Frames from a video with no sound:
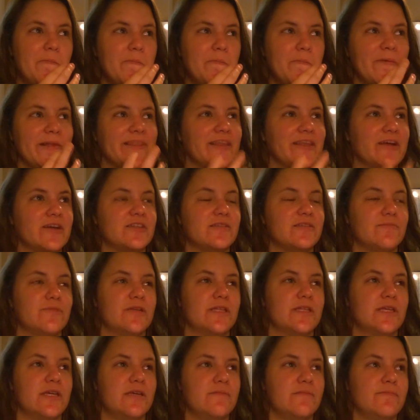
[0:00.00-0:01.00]
But there are some
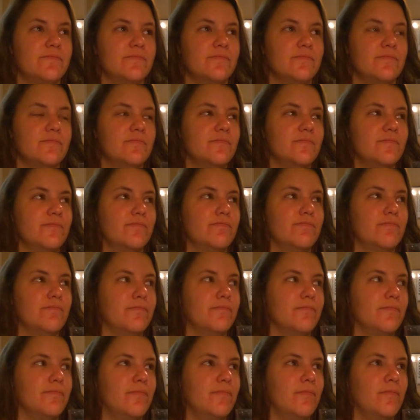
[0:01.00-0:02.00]
really good
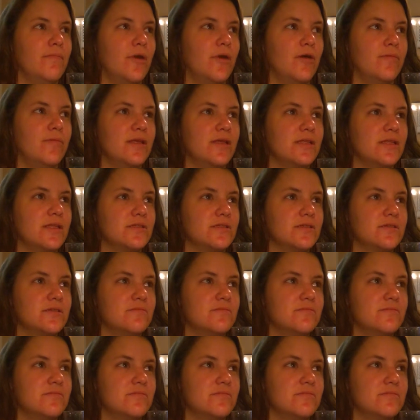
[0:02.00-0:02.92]
moments.